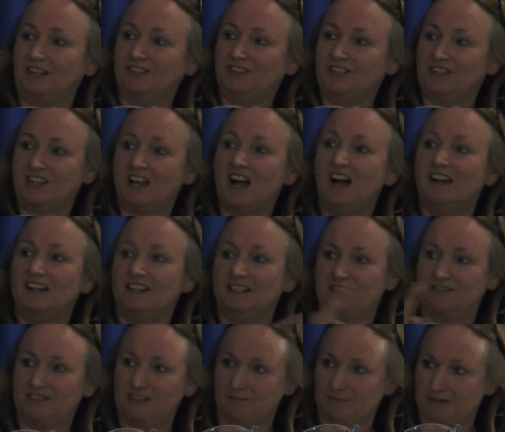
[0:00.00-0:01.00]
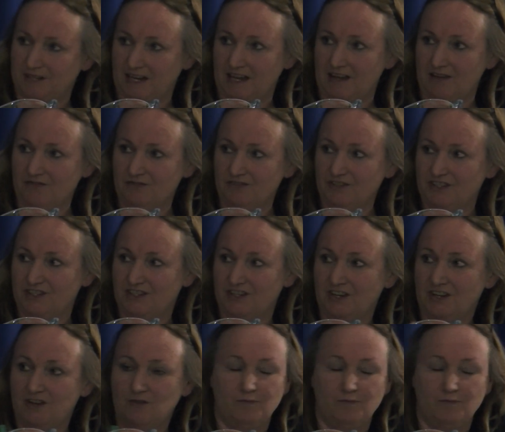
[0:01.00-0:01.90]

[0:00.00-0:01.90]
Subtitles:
under the guise of something else.